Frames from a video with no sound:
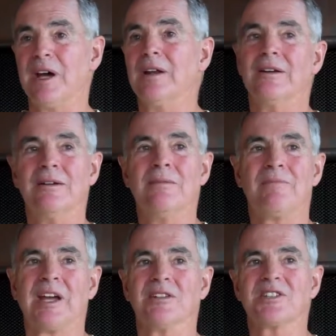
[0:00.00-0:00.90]
But
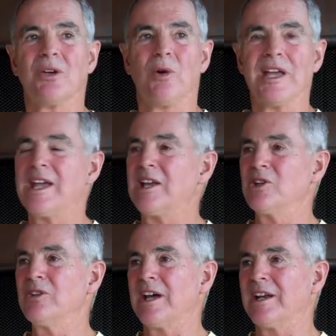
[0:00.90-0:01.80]
I can see why you can't
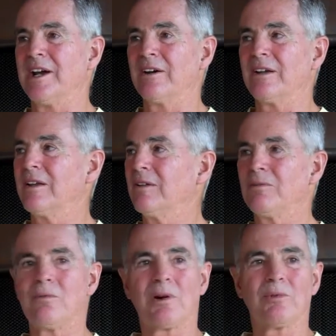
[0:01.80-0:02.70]
do that now, because
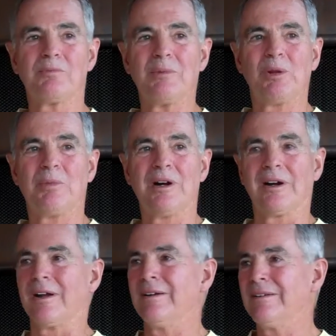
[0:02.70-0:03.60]
where would people
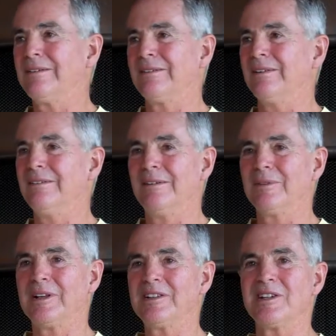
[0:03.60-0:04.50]
park? You know, I
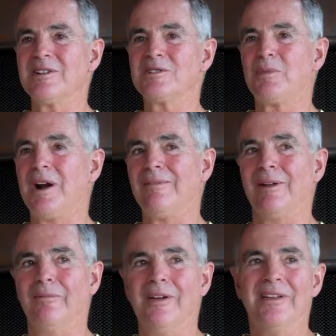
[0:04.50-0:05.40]
mean, that's a huge
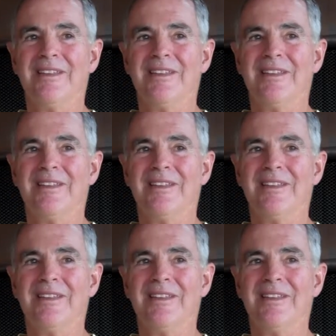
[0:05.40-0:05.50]
problem.